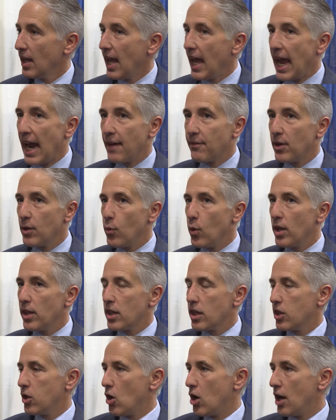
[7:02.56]
Everyone
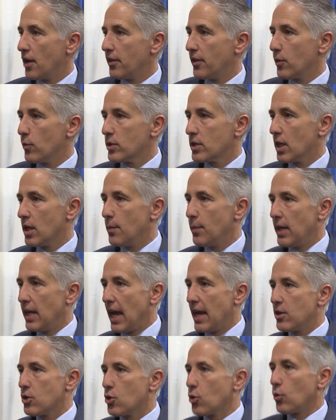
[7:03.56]
thought there was going to be
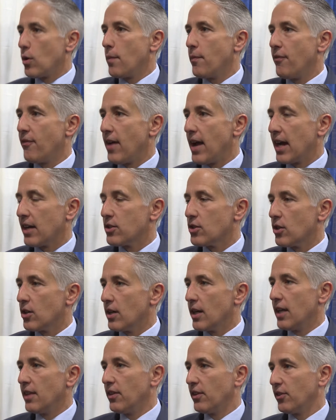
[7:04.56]
a Trump factor
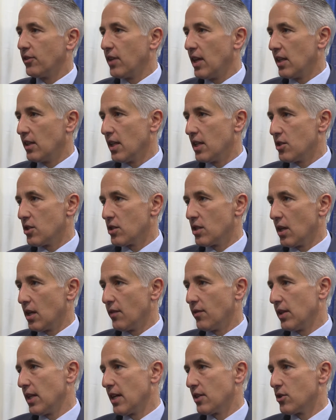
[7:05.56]
in the state
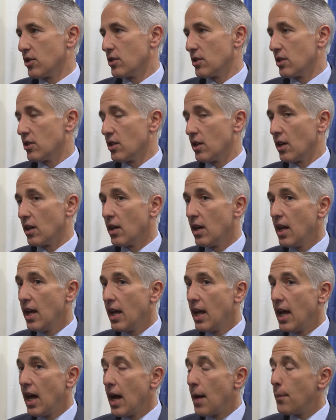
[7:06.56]
legislative elections this year.
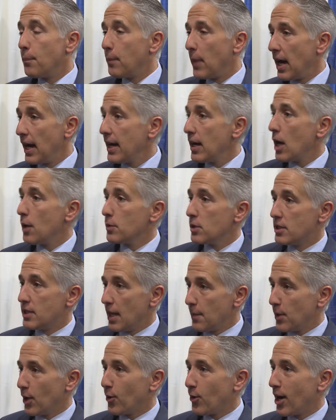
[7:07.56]
My
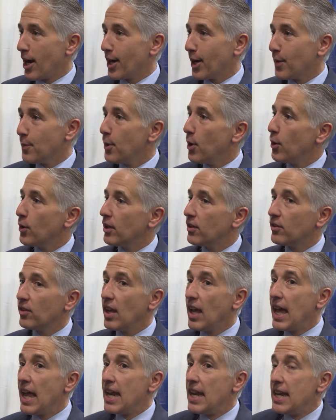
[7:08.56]
Democratic opponents
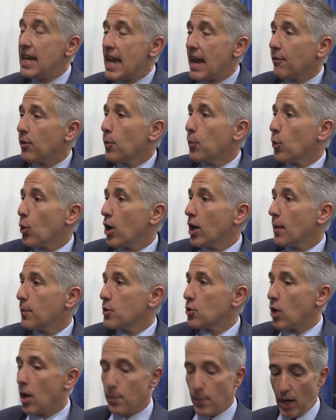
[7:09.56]
never brought up
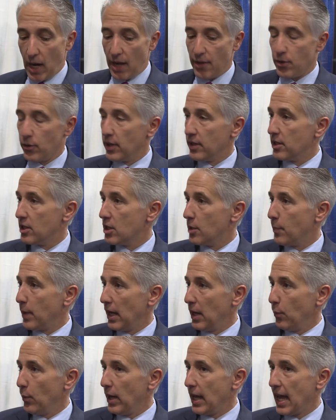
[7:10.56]
Trump, either in the
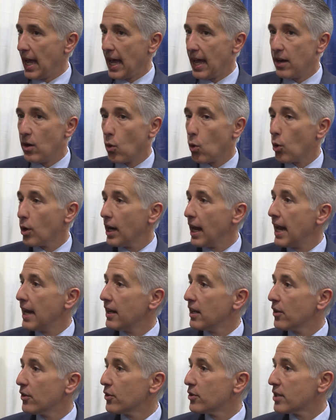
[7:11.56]
debate we had or at
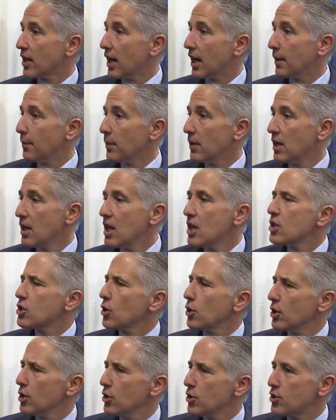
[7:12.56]
any other time. So
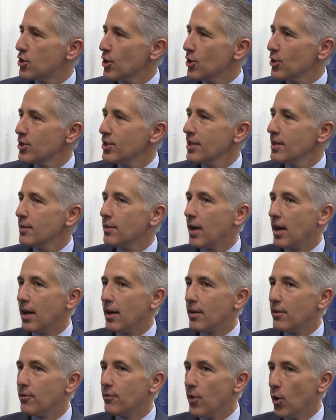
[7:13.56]
the New Jersey
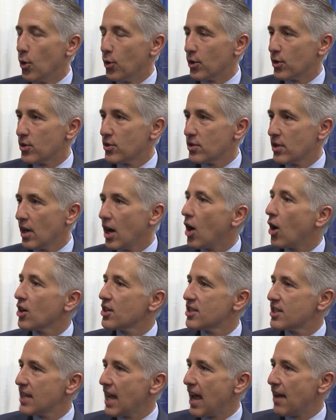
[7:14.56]
voters are
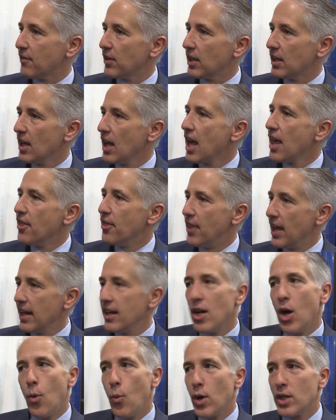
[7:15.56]
savvy. They
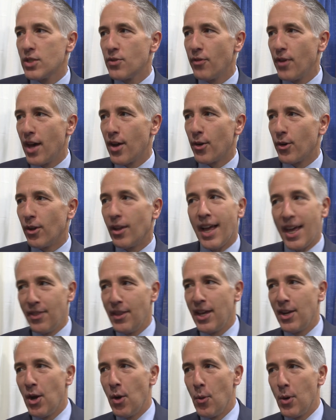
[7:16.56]
know what's federal and
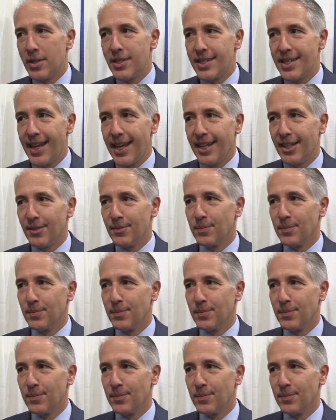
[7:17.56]
they know what's state.